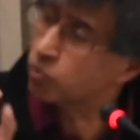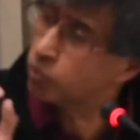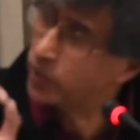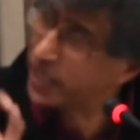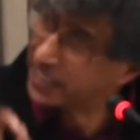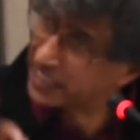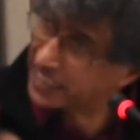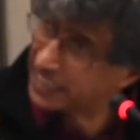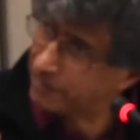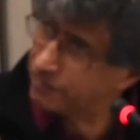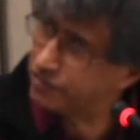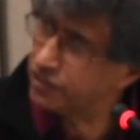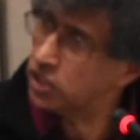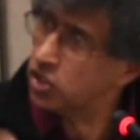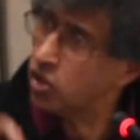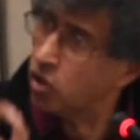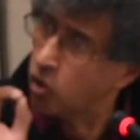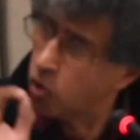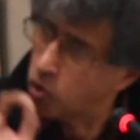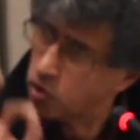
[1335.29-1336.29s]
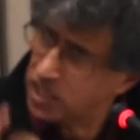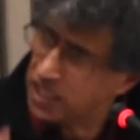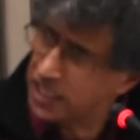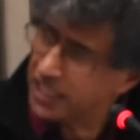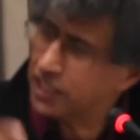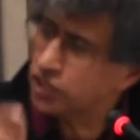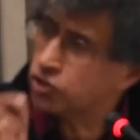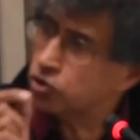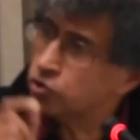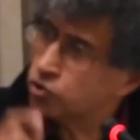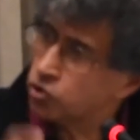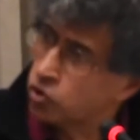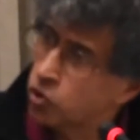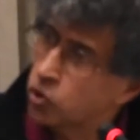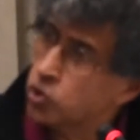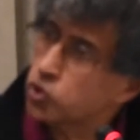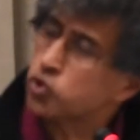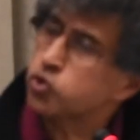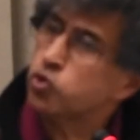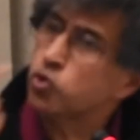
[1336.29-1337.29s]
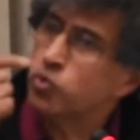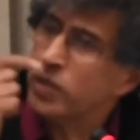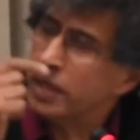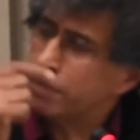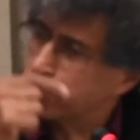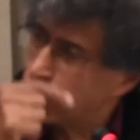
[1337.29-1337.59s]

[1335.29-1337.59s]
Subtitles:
were given only to those who were